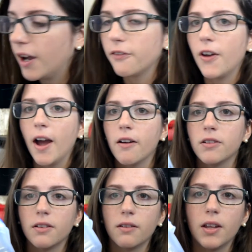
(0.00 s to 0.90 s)
I
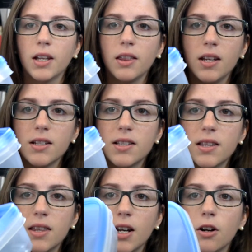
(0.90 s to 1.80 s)
found like these
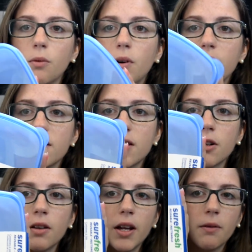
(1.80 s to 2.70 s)
thinner ones that
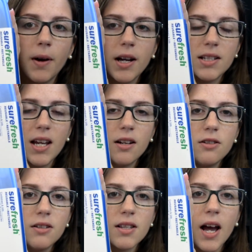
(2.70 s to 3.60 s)
are like
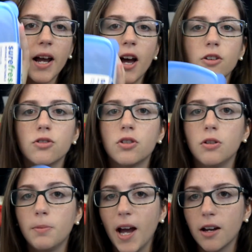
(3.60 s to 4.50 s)
rectangles. I got
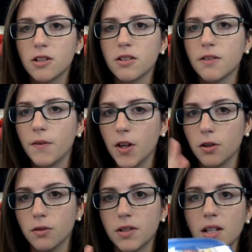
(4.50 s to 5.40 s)
2 packages of
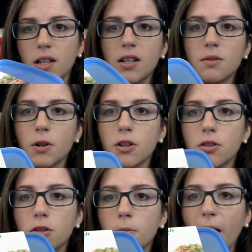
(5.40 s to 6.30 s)
those, and these were a
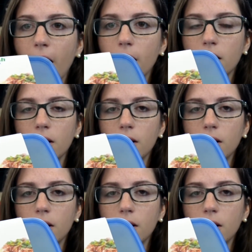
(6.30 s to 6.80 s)
2-pack.